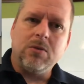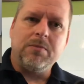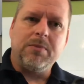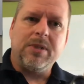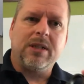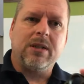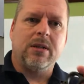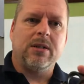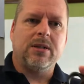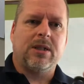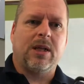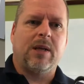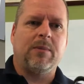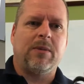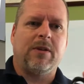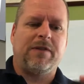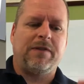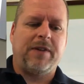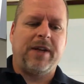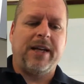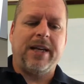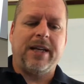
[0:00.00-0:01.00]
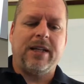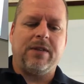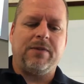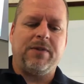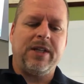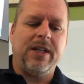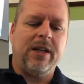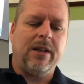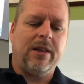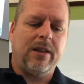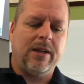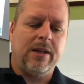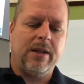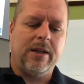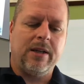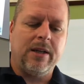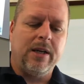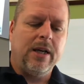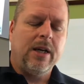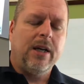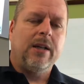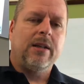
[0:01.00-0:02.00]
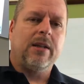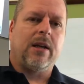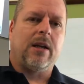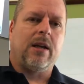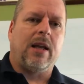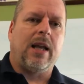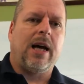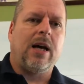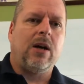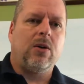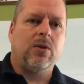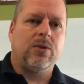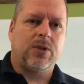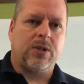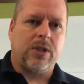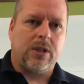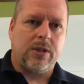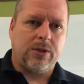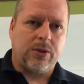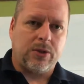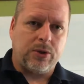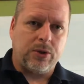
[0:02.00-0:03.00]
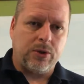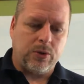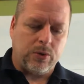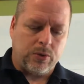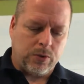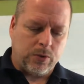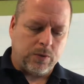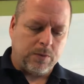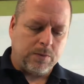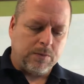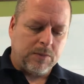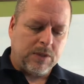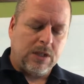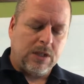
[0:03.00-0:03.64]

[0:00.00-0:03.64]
because I'm a fan of anything that allows us to